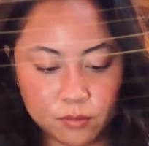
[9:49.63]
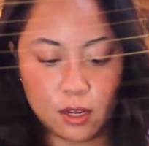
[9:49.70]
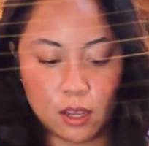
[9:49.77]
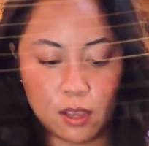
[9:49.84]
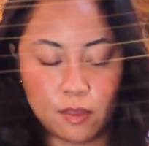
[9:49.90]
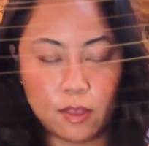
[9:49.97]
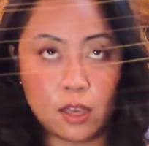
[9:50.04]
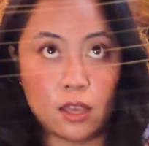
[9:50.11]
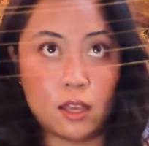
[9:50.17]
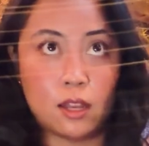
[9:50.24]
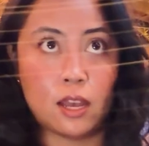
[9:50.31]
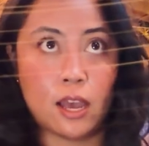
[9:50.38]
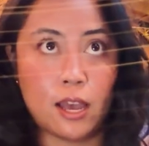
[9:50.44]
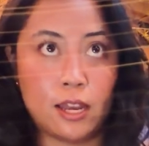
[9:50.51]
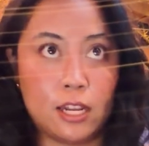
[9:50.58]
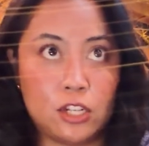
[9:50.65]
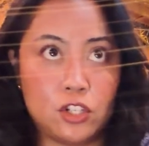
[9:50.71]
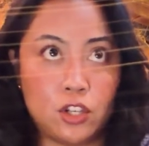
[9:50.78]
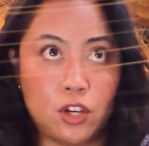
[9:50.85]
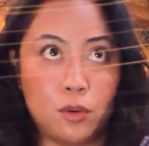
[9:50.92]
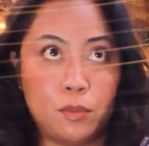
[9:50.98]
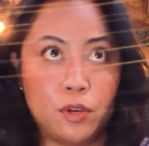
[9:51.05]
and then I need to
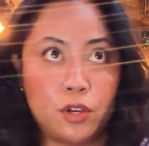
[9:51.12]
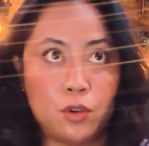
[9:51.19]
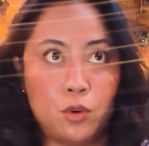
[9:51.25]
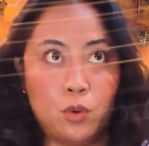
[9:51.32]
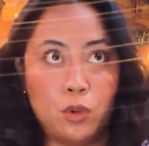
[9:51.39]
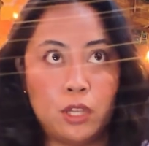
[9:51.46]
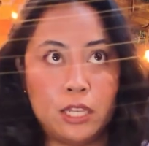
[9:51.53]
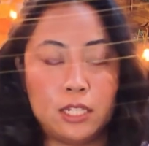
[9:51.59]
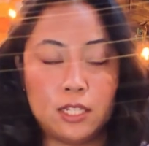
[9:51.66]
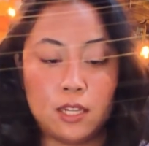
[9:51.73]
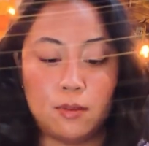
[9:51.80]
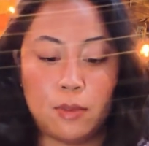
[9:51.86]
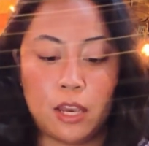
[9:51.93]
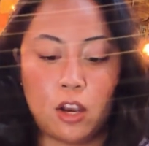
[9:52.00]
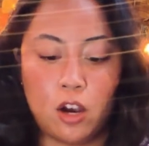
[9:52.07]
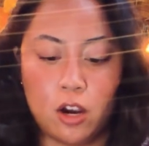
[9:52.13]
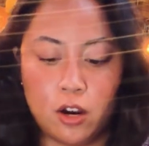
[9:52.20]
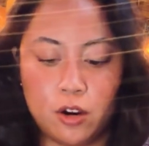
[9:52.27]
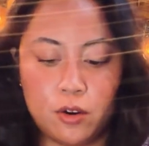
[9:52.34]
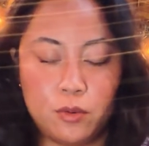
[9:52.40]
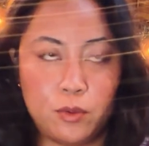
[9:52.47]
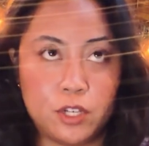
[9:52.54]
go put coolant in my
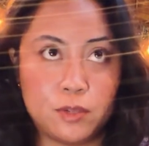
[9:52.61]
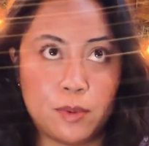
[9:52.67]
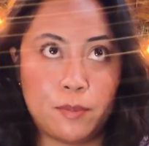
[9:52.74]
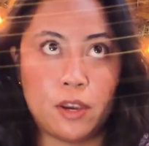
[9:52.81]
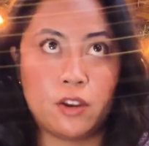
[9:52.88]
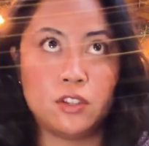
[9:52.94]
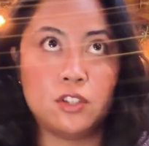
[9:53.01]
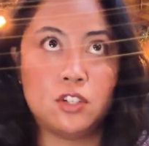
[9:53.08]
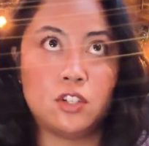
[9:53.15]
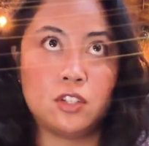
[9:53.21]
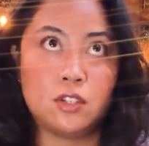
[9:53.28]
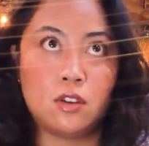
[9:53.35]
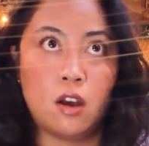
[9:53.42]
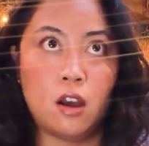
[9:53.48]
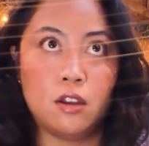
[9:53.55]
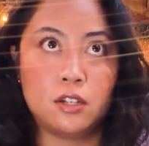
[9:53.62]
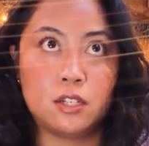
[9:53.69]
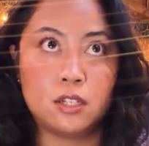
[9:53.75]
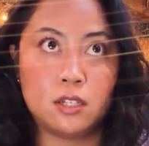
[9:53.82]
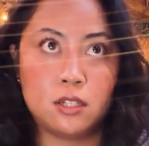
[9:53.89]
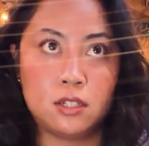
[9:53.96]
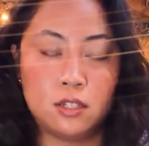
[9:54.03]
car, which my parents just got.
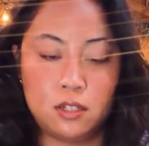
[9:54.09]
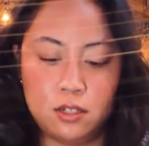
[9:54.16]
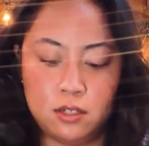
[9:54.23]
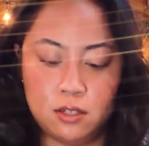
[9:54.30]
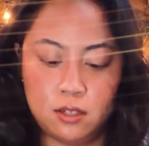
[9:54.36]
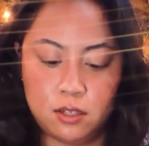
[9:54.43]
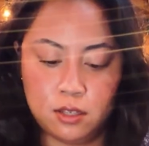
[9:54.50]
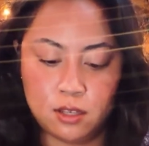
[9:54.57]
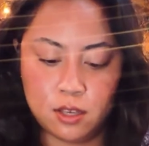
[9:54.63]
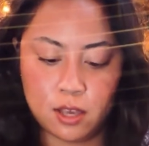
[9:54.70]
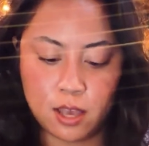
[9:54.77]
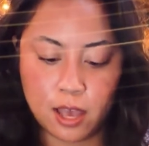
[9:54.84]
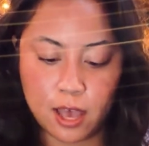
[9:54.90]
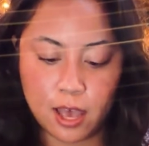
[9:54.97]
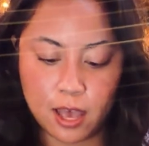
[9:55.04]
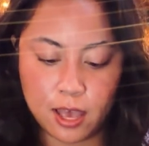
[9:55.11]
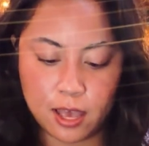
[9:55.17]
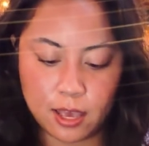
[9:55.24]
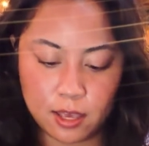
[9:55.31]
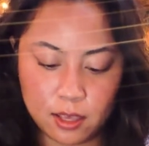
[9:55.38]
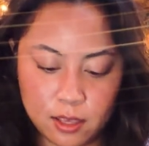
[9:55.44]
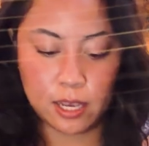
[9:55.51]

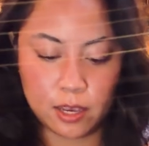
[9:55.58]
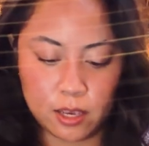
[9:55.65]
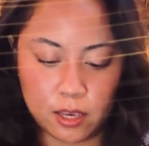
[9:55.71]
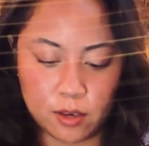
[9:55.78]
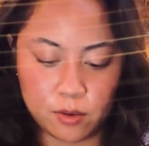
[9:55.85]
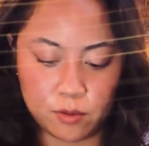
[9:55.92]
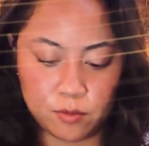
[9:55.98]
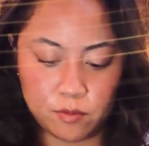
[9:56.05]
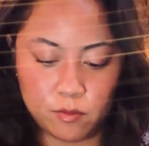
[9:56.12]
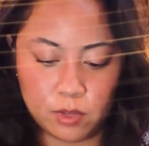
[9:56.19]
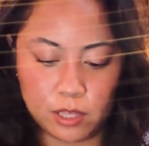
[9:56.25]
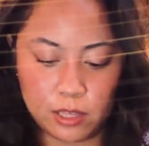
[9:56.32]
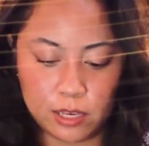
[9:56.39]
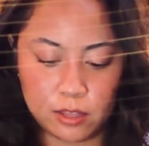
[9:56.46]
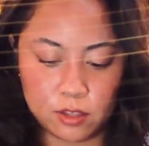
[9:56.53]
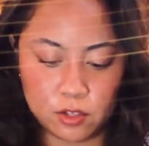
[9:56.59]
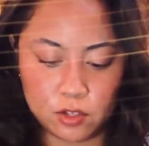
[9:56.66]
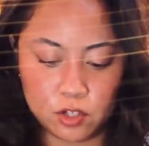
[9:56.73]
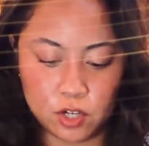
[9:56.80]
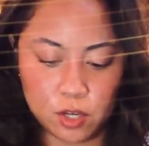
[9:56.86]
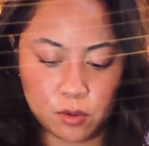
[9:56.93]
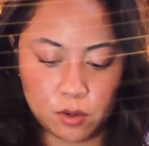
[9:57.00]
Hi. I really like this
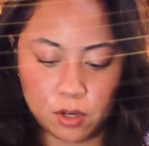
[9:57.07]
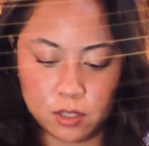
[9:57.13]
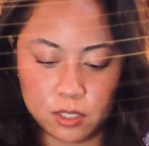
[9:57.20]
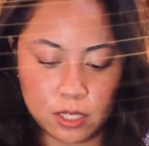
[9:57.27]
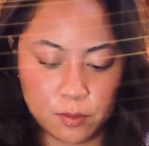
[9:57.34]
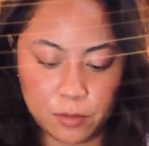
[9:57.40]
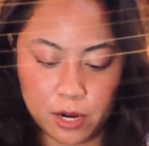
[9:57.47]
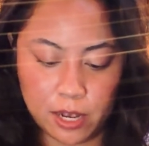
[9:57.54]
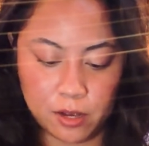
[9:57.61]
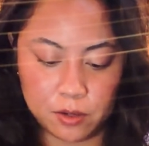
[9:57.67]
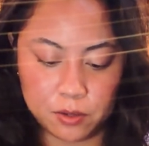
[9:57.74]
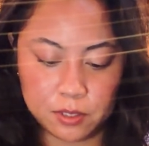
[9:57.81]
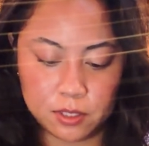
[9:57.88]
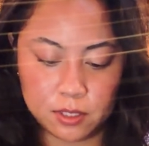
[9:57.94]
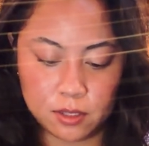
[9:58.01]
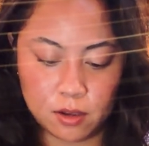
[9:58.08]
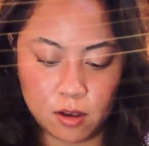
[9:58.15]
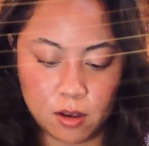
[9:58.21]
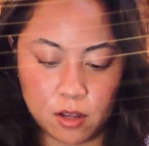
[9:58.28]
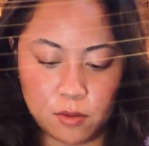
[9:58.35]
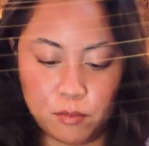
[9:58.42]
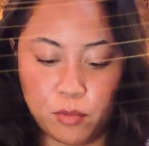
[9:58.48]
show called Summer House
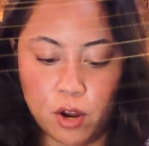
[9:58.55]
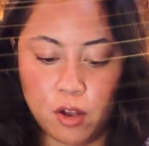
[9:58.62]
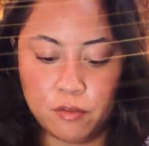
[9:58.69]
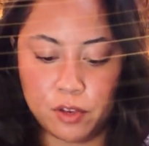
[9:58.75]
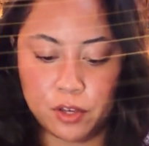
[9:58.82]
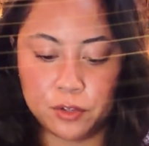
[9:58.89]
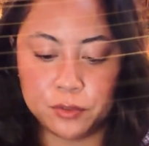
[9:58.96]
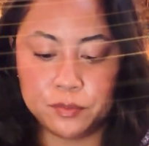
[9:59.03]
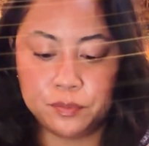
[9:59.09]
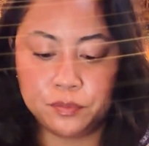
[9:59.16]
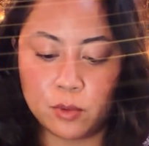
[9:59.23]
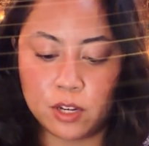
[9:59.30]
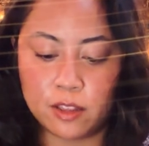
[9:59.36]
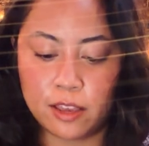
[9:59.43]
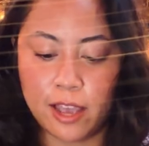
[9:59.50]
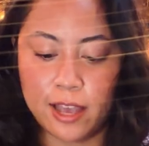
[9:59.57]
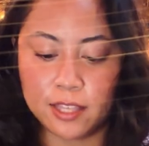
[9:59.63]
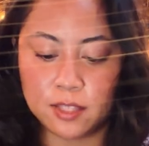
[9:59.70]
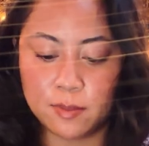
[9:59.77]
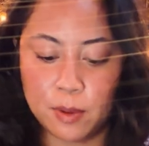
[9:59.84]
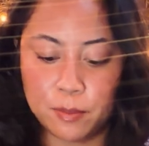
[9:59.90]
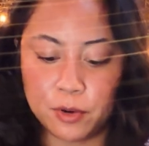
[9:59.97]
on Bravo. One of the
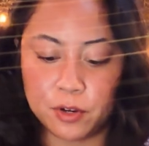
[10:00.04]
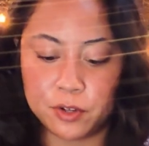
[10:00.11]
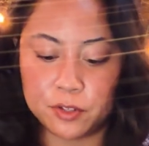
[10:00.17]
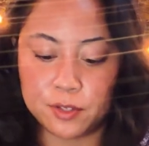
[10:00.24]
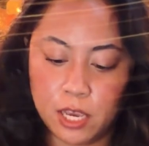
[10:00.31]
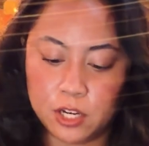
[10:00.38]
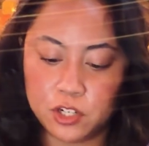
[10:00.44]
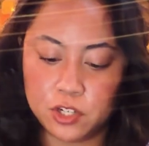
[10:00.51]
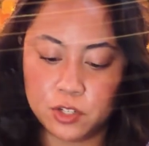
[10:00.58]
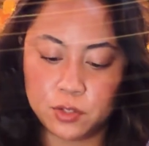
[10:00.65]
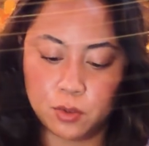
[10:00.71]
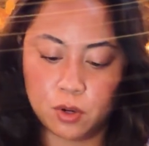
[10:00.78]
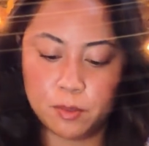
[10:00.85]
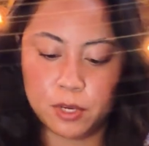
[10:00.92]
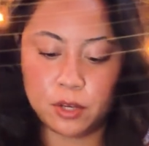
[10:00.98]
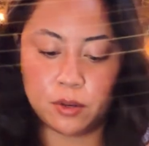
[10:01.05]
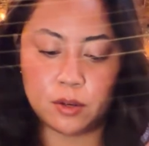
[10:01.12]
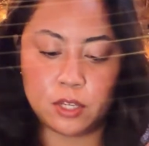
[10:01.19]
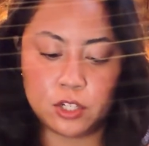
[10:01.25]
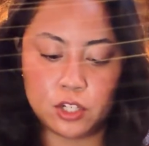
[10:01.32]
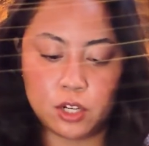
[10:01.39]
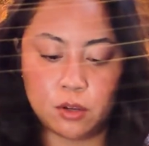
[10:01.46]
cast members, Paige
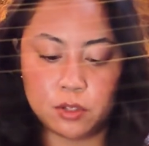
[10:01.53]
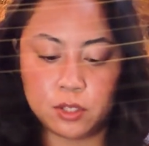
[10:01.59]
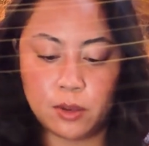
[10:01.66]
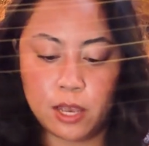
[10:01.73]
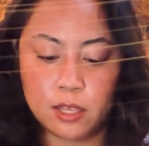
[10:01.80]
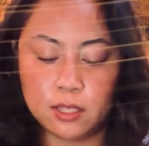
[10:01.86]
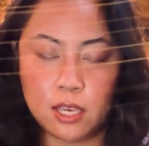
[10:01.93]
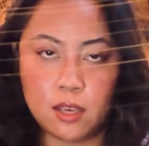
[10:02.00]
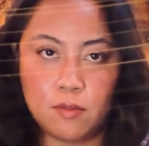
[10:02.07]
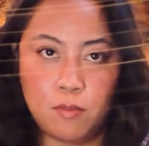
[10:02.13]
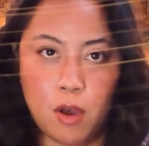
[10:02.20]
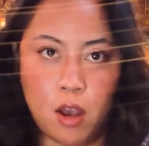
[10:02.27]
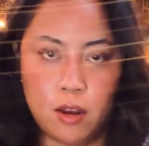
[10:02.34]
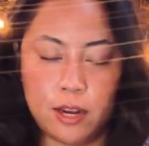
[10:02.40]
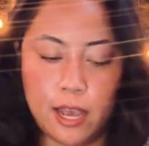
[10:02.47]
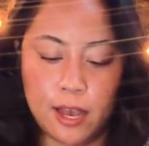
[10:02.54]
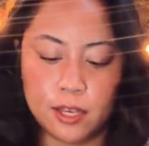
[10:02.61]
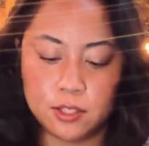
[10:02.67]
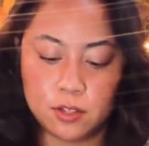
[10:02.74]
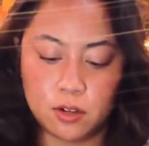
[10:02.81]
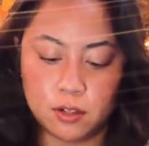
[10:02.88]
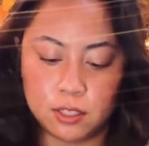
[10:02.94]
DeSorbo, she also has a
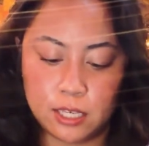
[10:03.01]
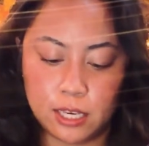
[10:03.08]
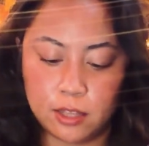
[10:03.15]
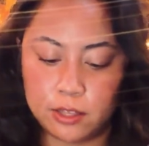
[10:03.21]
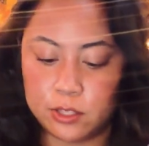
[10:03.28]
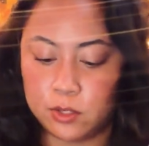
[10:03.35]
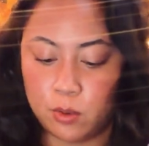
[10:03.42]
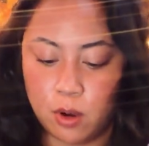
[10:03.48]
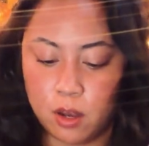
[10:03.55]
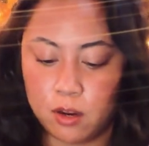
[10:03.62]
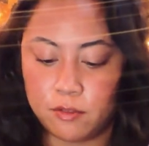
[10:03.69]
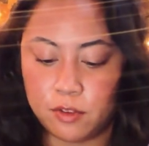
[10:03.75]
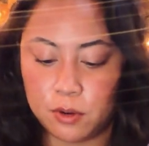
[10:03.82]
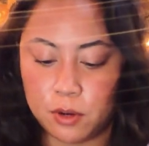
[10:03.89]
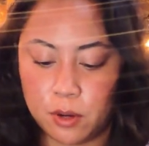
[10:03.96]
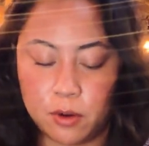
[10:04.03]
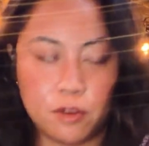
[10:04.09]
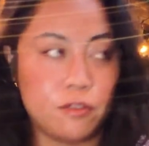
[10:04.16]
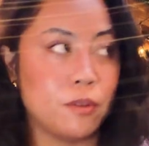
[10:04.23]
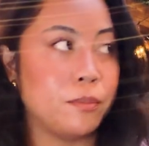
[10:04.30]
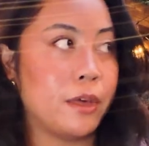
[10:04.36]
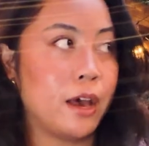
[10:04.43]
podcast called Giggly Squad, if you know her
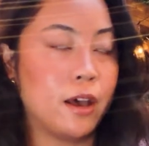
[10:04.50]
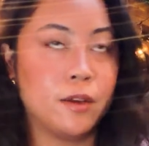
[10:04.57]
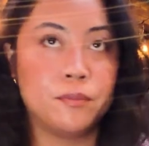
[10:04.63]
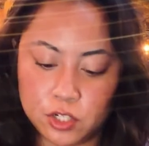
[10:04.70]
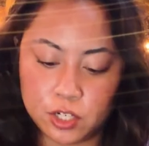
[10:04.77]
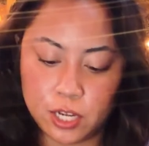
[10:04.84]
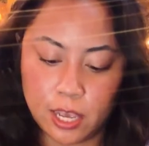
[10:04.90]
from that. She